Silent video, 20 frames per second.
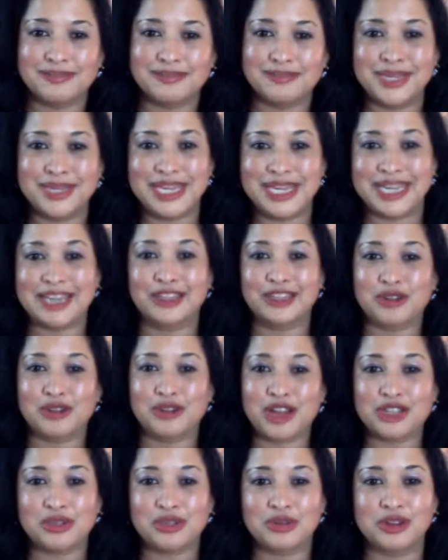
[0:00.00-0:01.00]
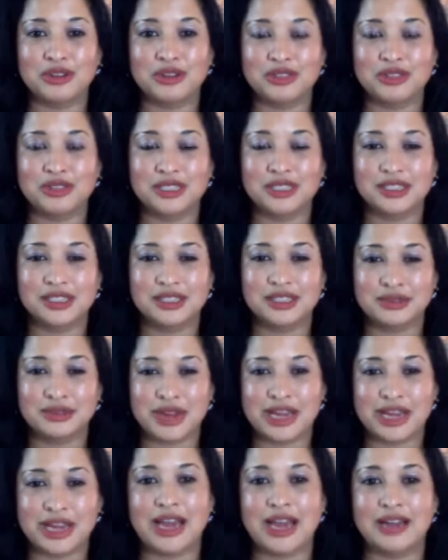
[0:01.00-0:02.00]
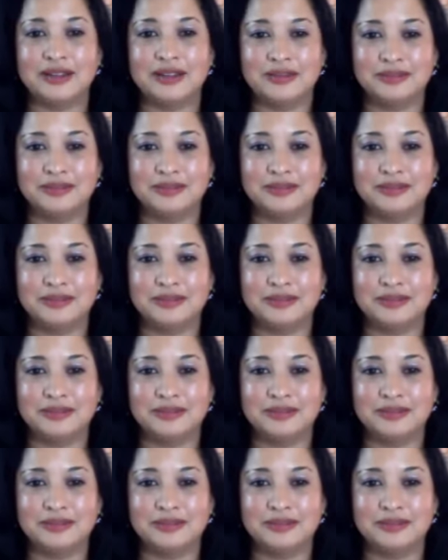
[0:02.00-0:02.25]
being at the crossroads right now?